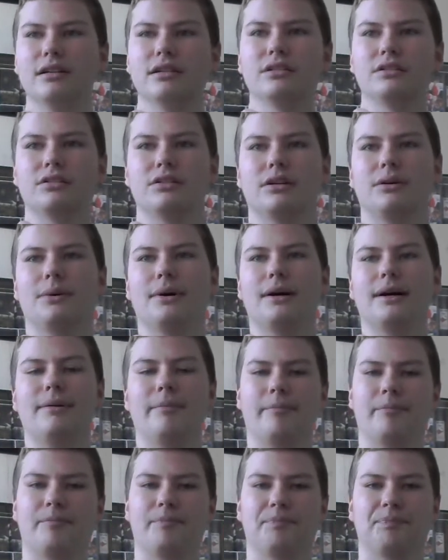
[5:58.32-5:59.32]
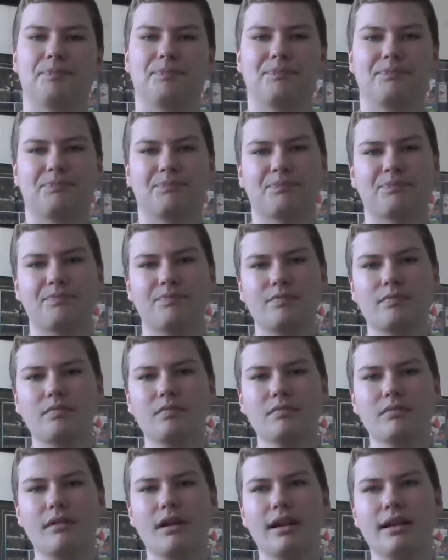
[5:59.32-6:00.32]
So,
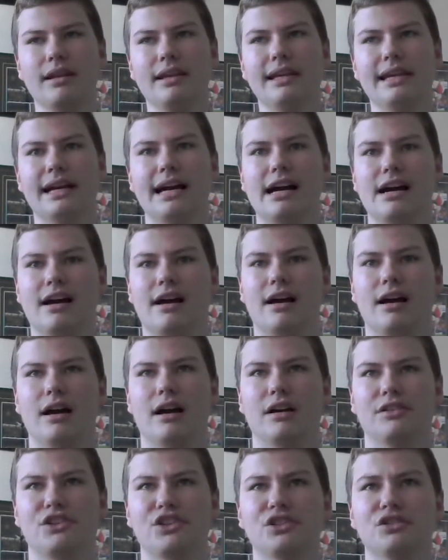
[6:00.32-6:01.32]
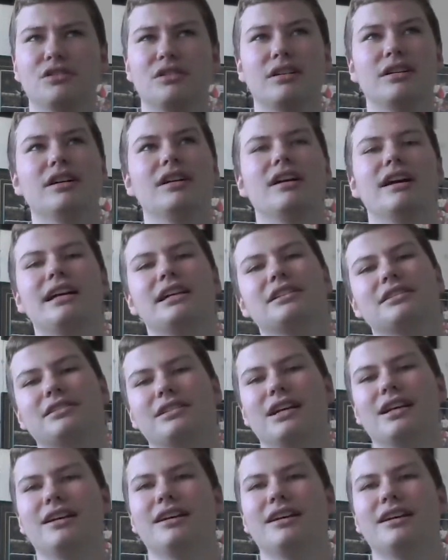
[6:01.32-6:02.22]
yeah, I just got it.